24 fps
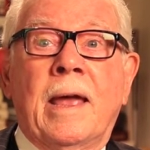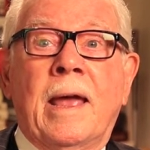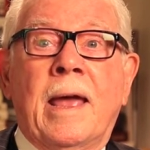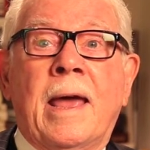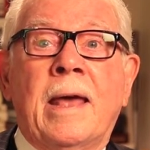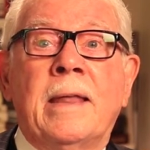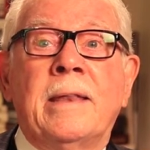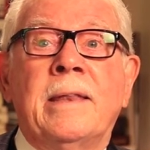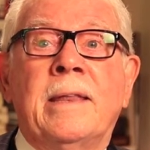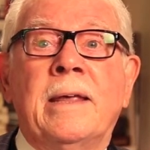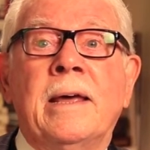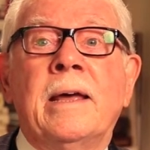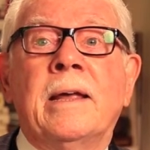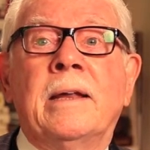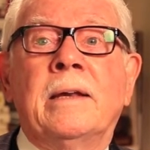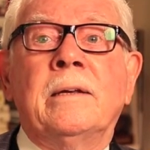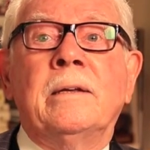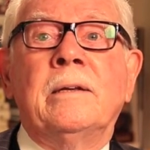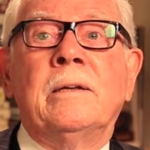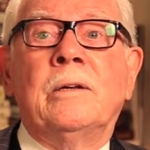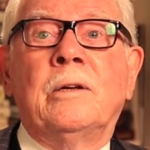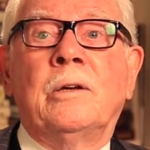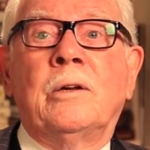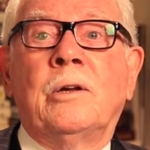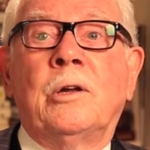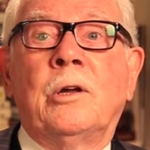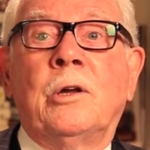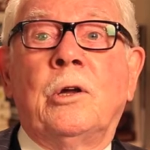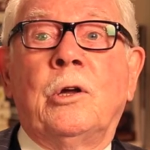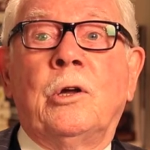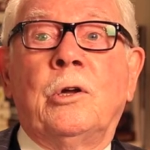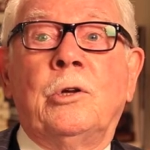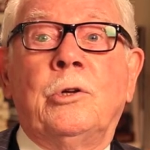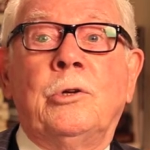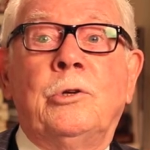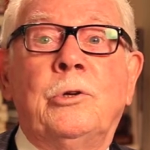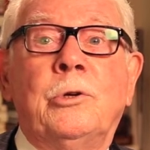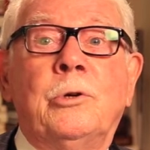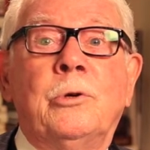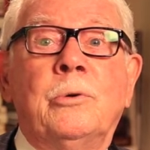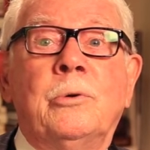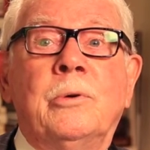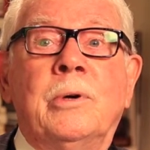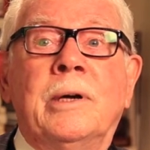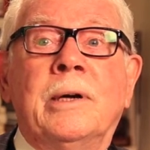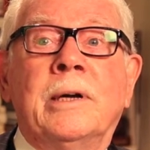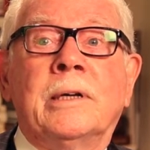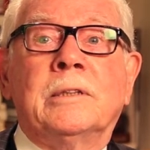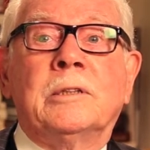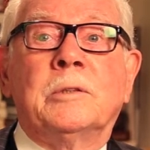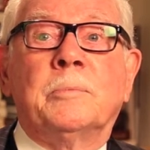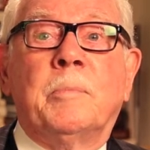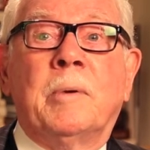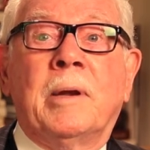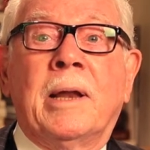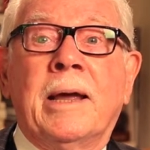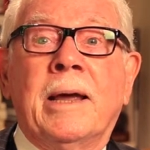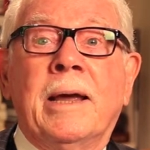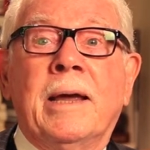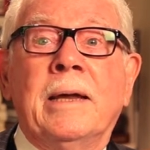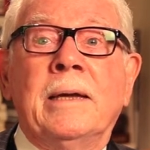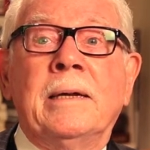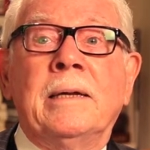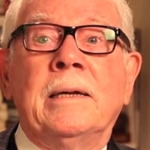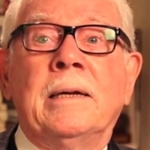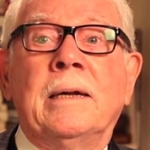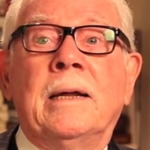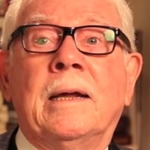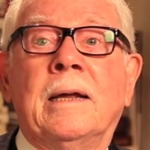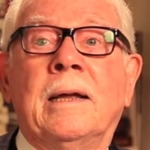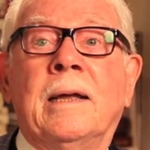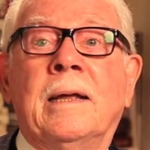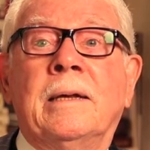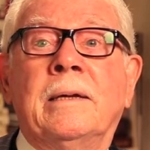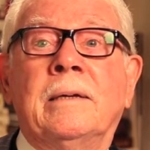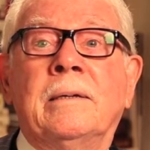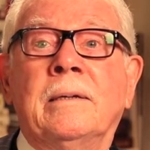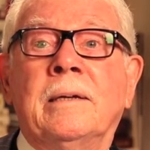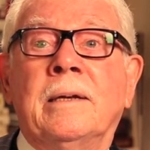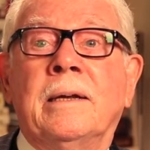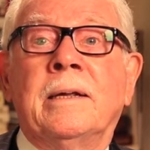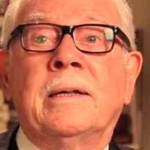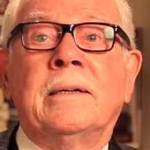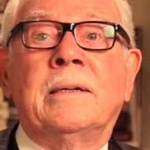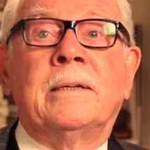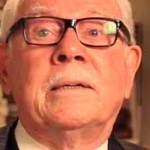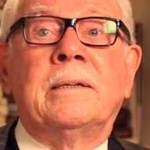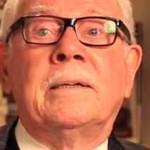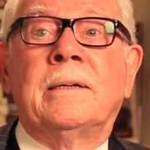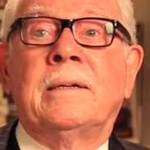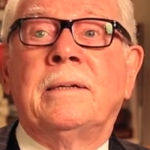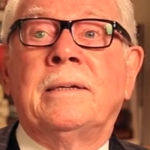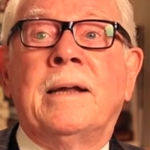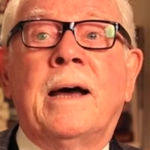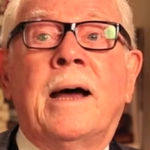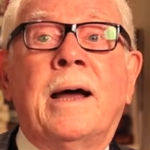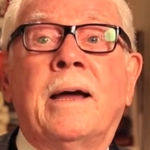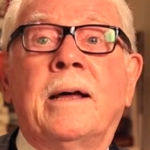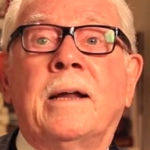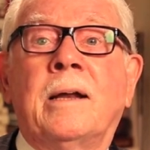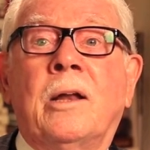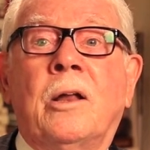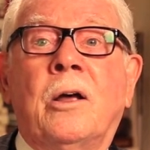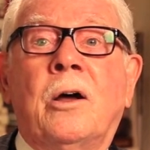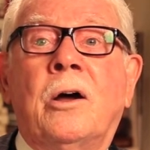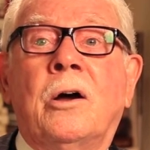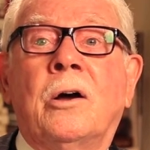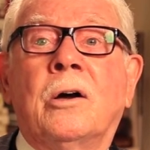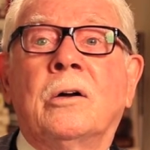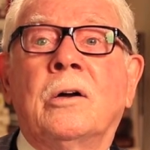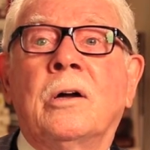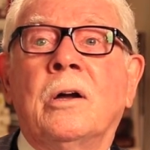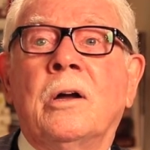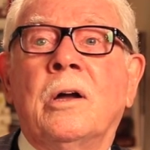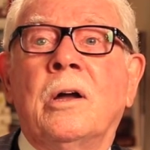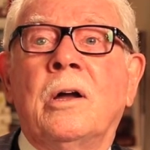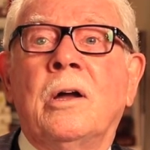And then you explain and in a dialogue